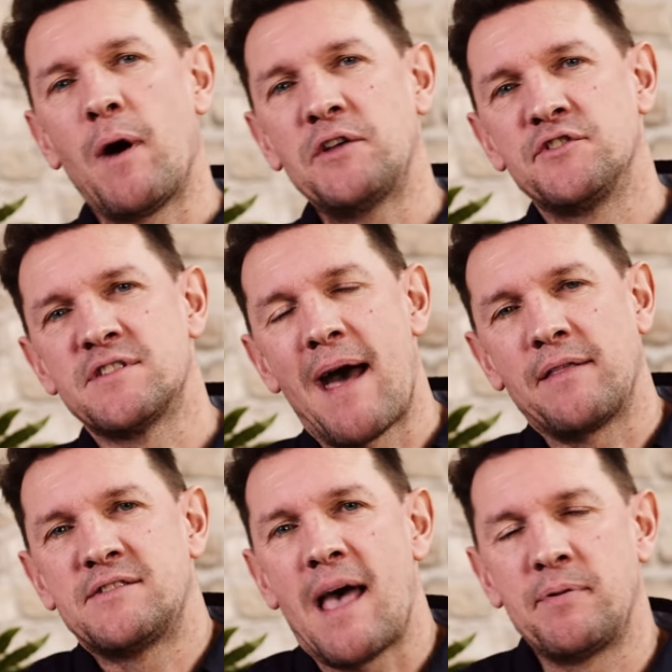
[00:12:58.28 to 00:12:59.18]
questions
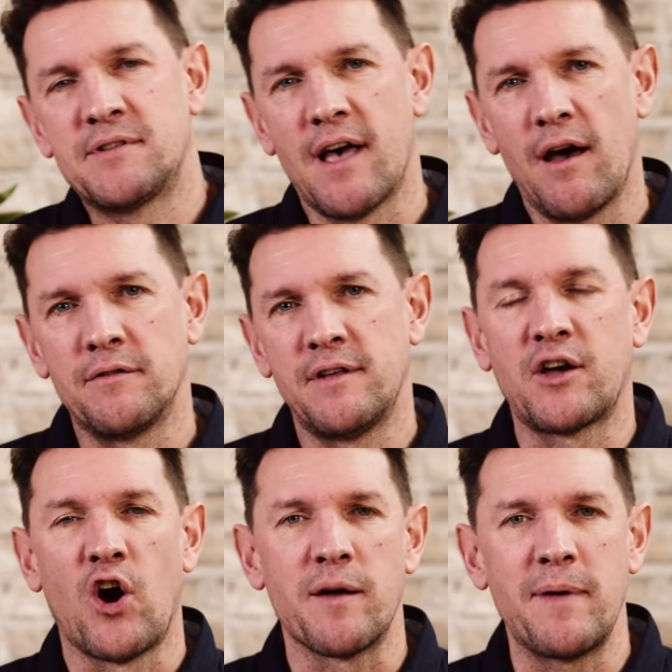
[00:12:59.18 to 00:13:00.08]
about this episode, the
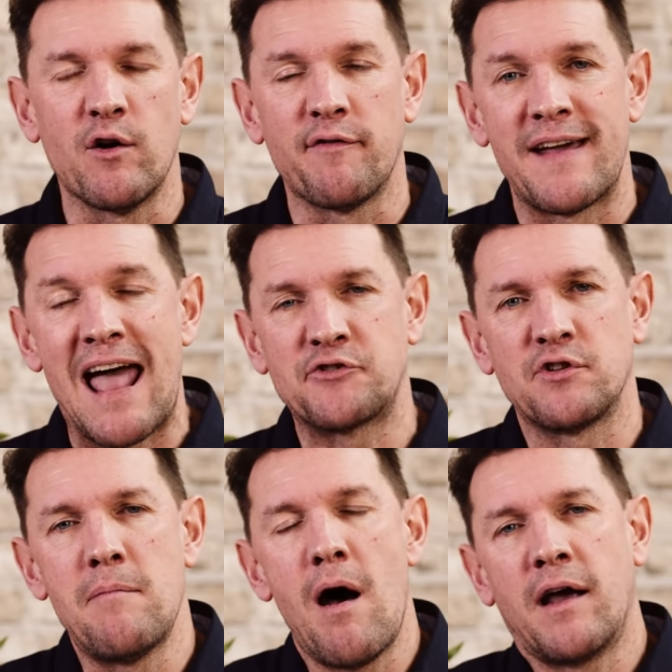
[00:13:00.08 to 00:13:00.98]
economy or
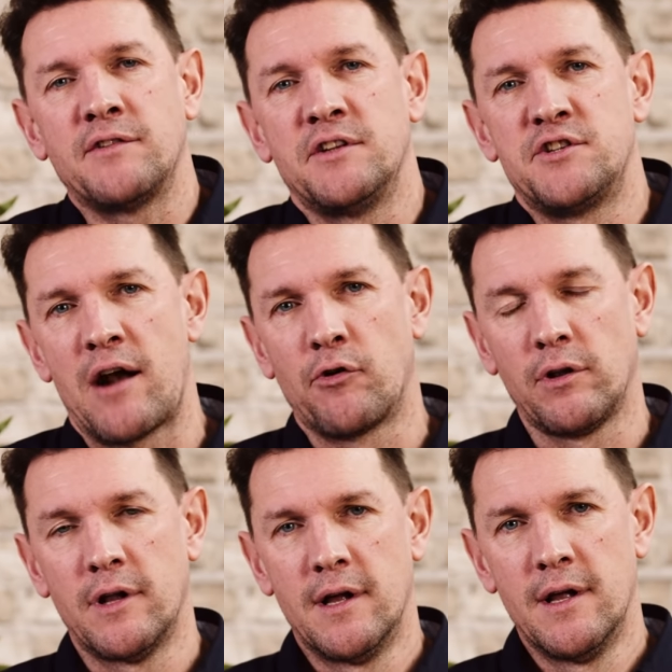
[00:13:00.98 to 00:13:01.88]
financial markets in
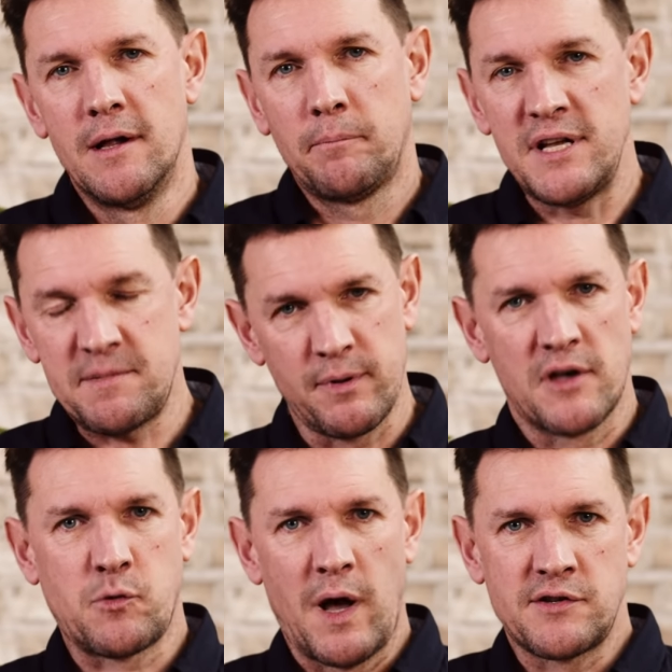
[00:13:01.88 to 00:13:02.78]
general, please put
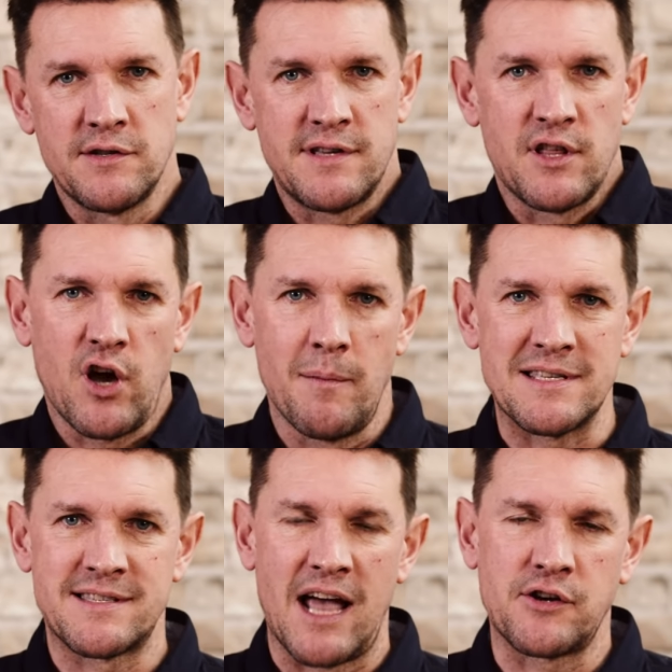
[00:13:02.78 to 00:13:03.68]
those questions in the
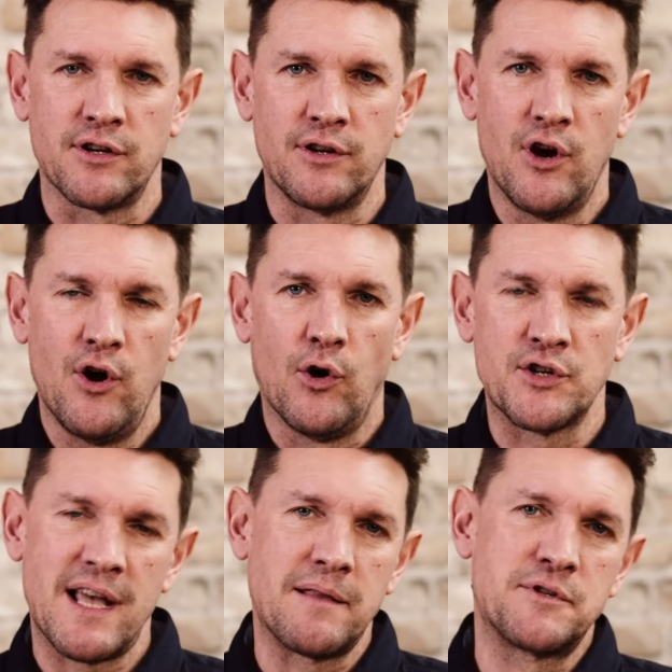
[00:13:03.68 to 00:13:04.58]
comments section
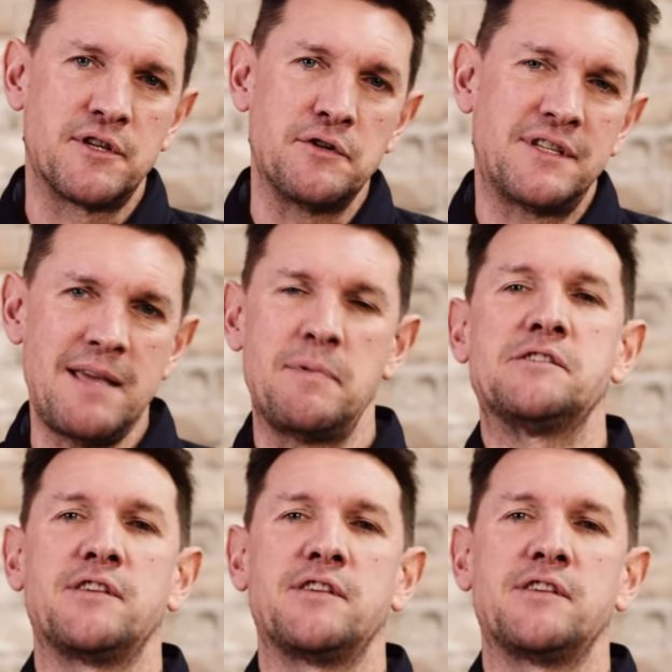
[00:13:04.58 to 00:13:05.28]
or send them to t b